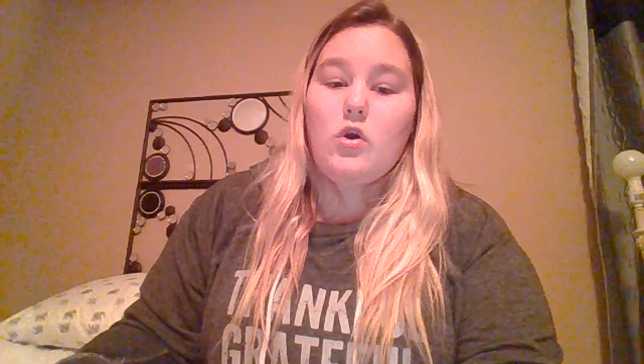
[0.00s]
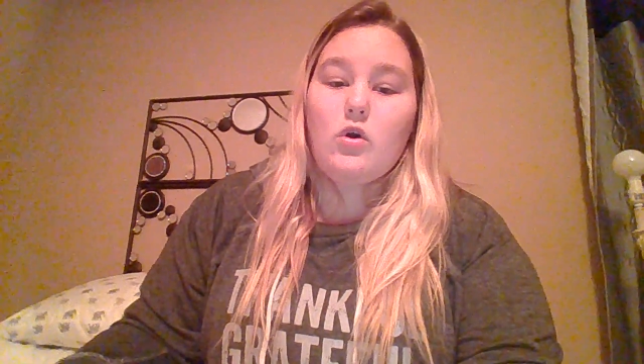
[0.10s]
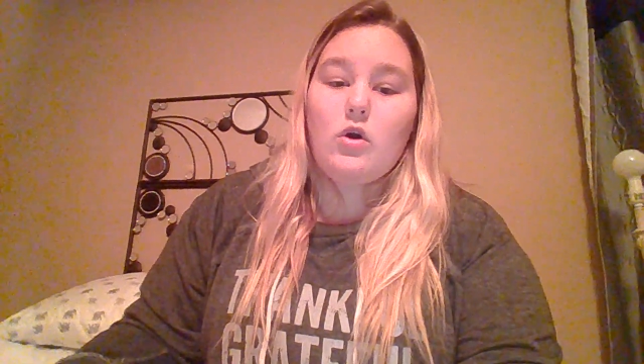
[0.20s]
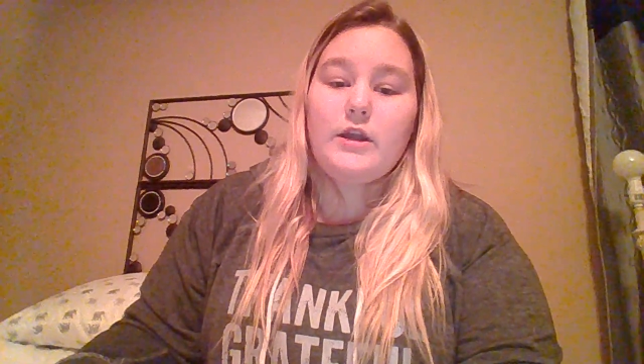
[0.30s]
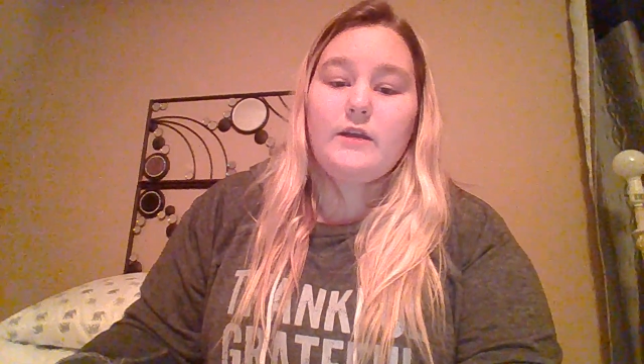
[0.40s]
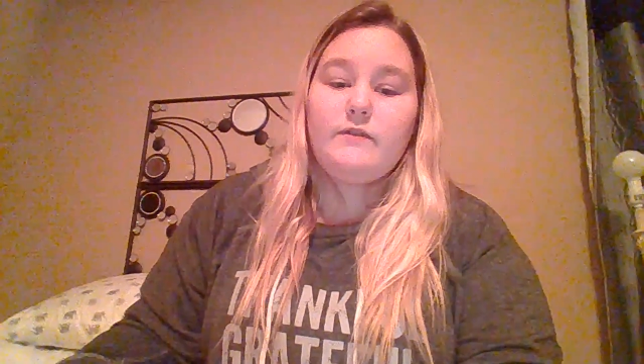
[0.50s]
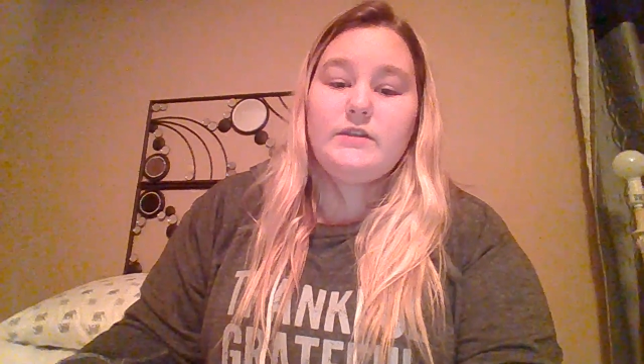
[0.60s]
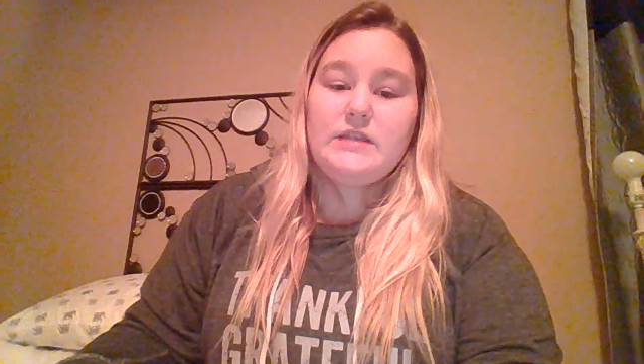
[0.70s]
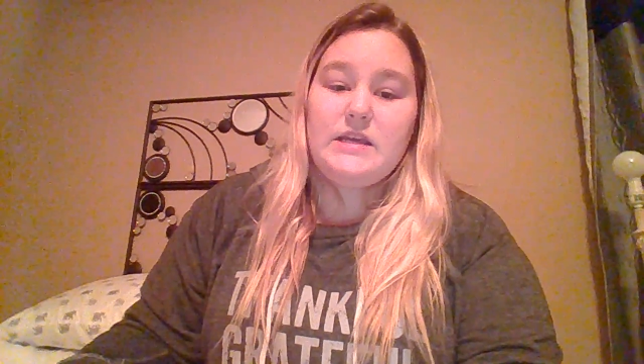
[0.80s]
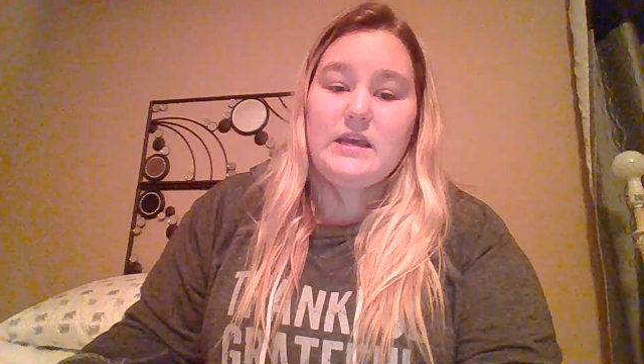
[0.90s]
chronic
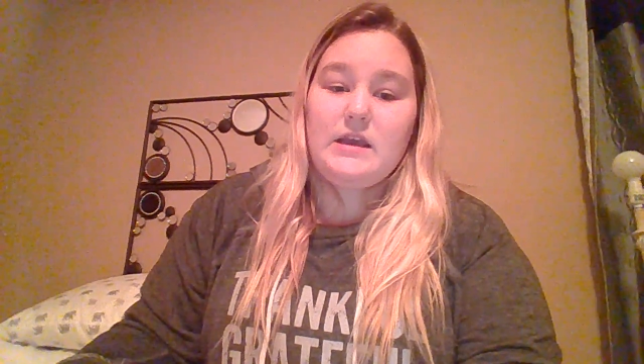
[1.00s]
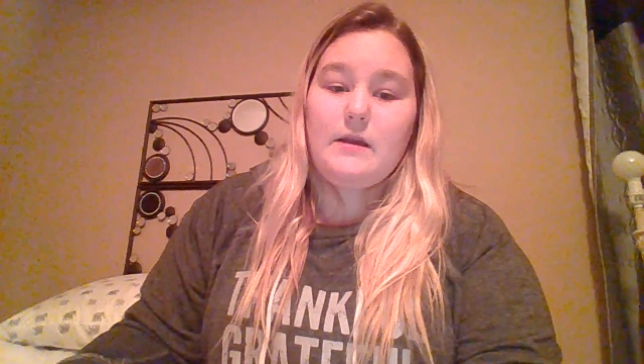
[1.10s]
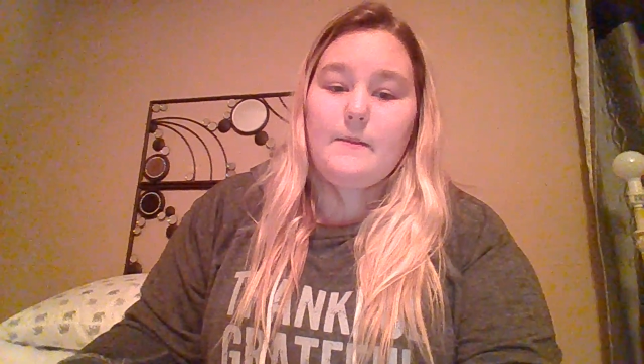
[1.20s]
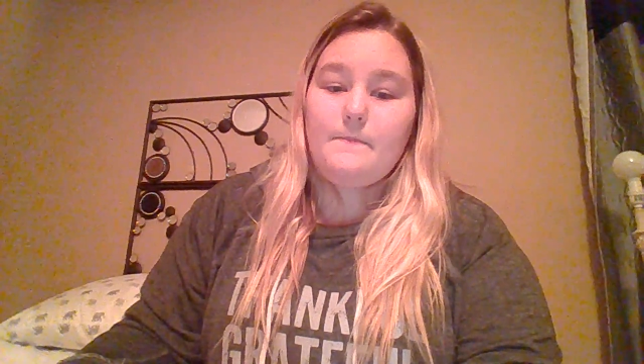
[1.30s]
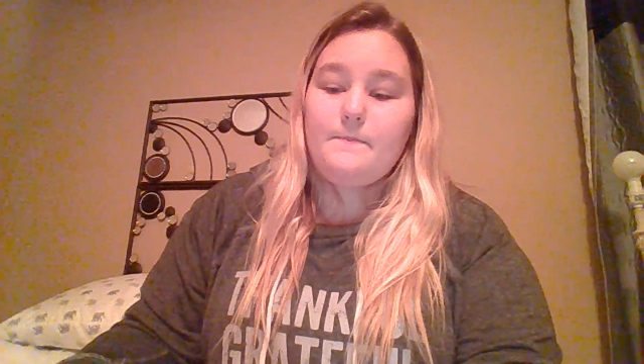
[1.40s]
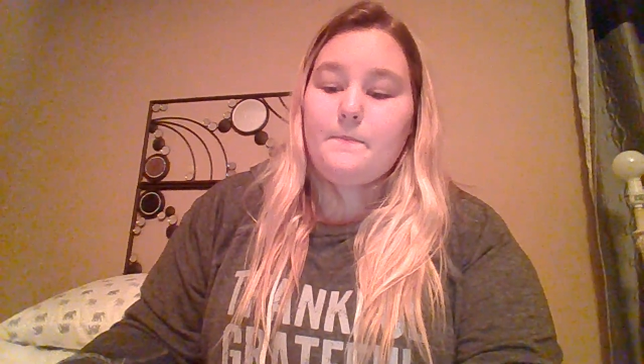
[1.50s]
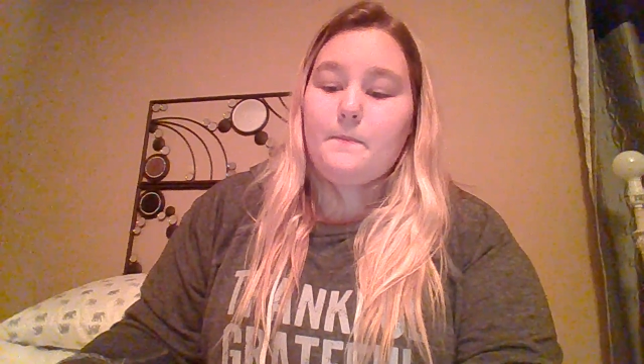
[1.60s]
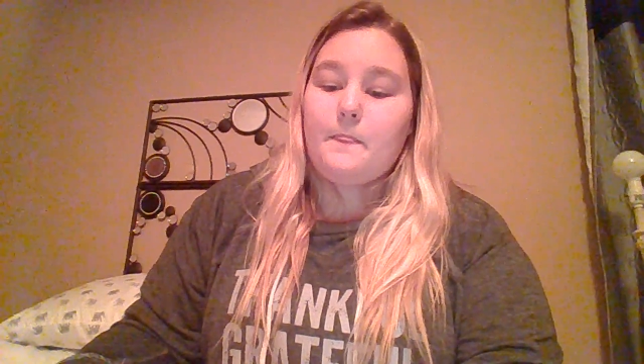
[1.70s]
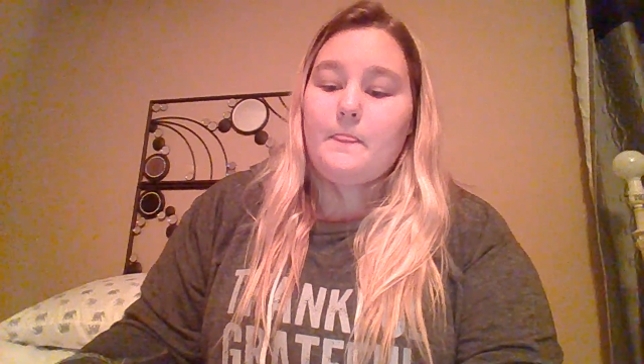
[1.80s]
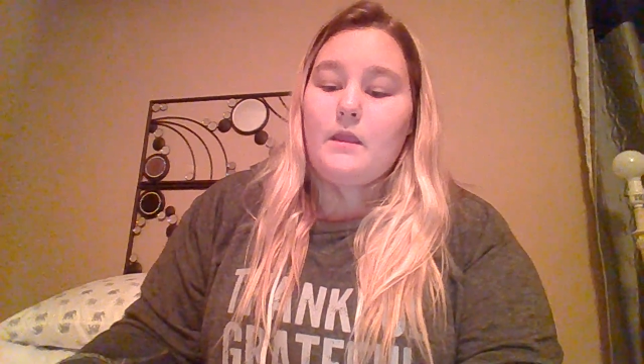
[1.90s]
fatigue,
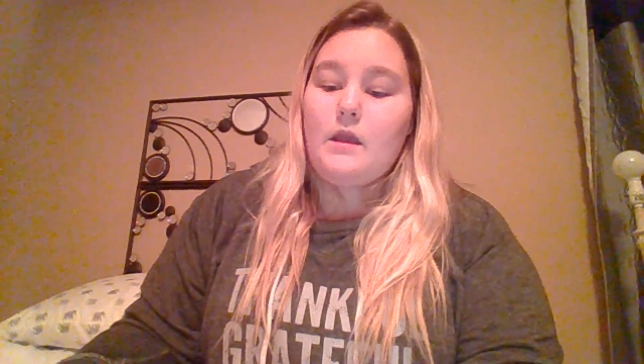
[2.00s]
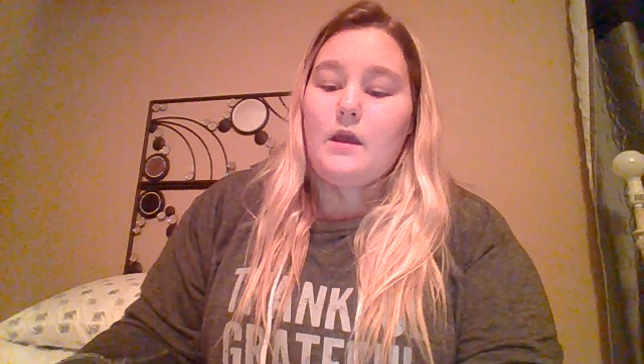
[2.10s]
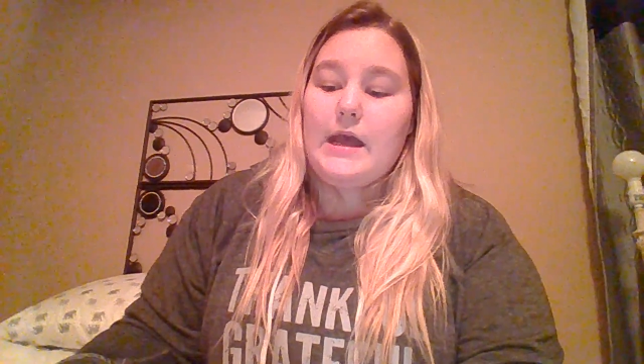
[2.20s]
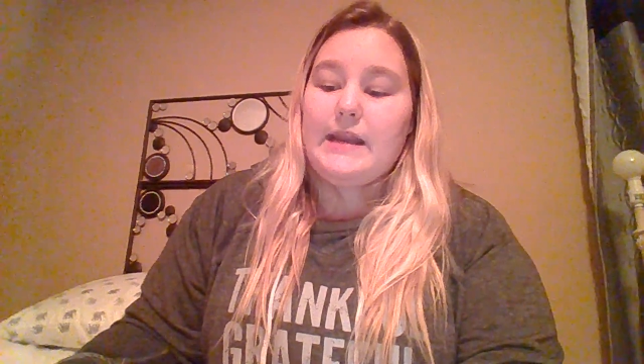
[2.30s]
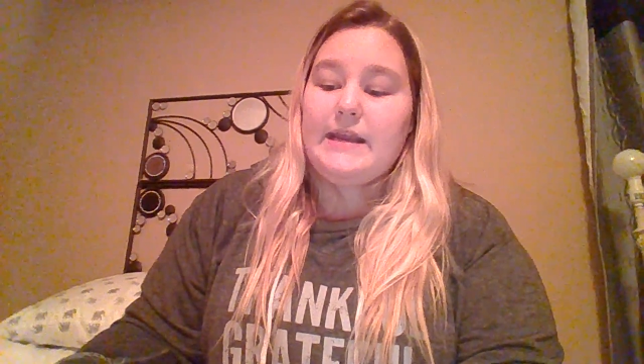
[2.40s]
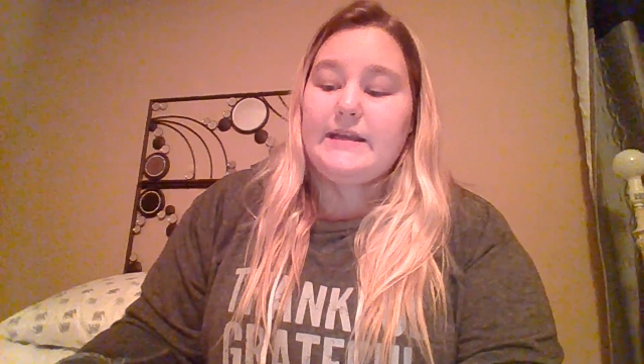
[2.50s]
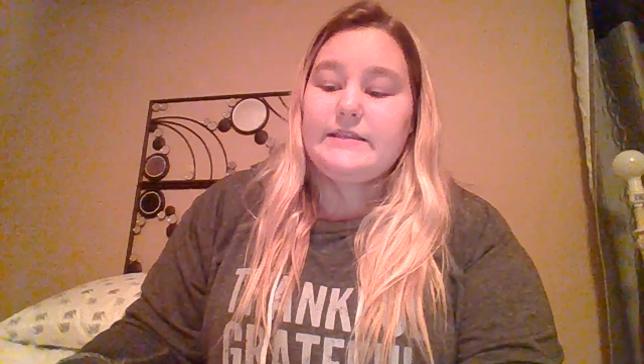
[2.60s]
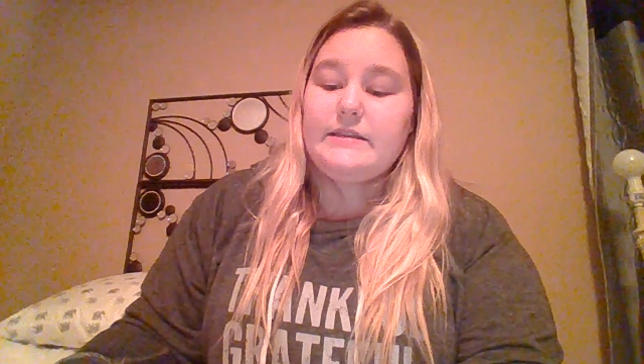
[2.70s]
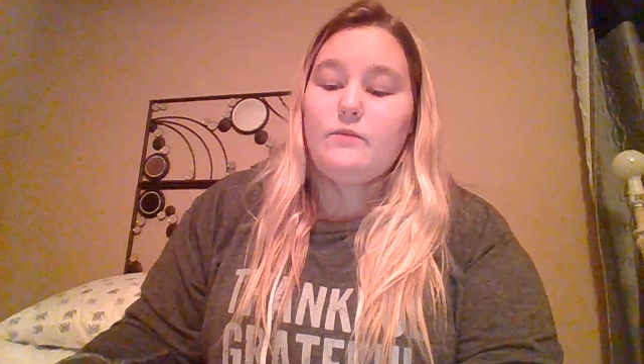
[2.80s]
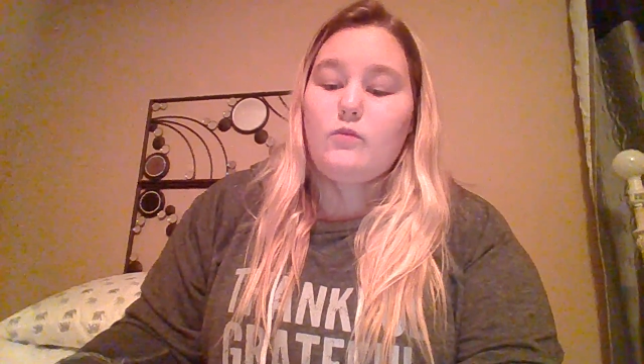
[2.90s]

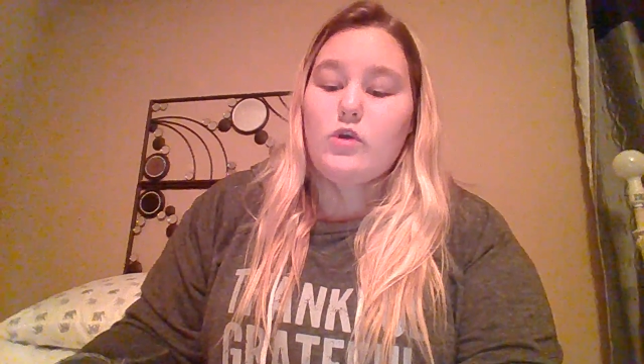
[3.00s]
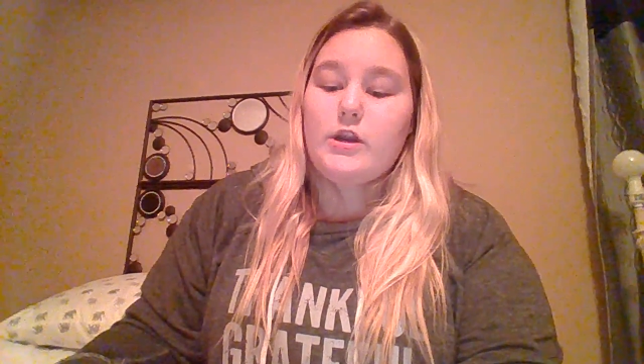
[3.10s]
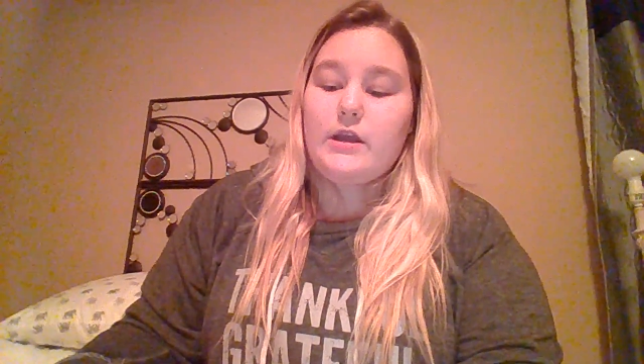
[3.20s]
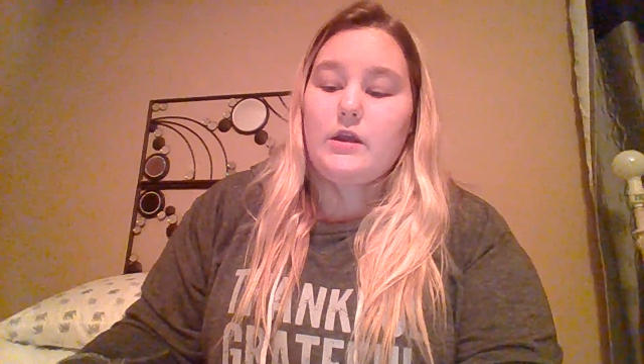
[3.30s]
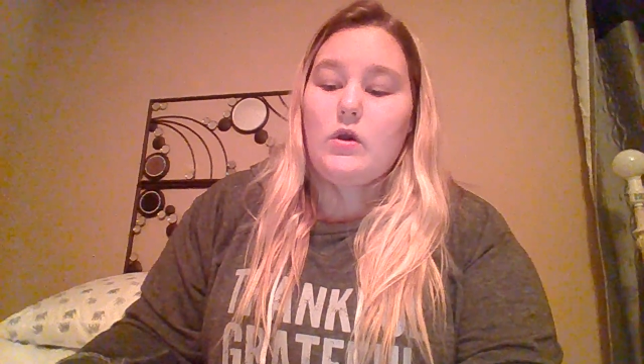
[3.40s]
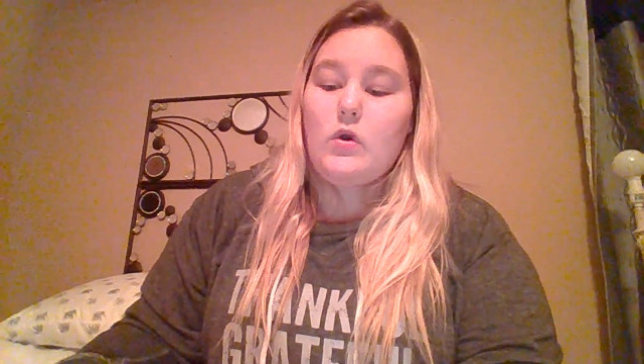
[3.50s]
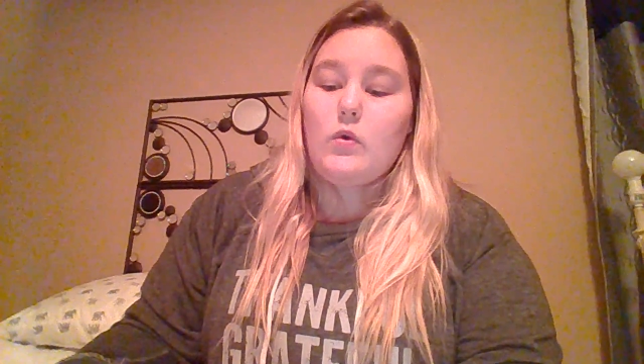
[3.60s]
headaches in the morning,